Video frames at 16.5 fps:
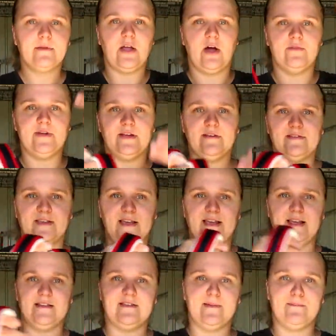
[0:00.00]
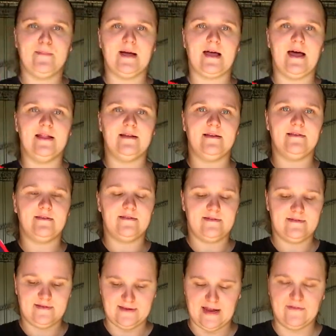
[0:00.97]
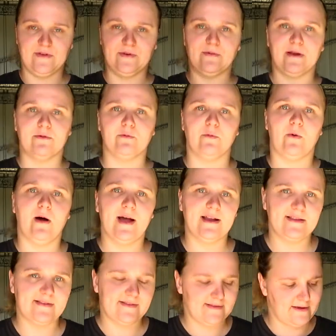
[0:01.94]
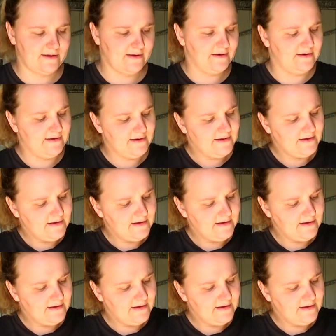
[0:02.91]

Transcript: Obviously it's in my colors, navy, red and white, so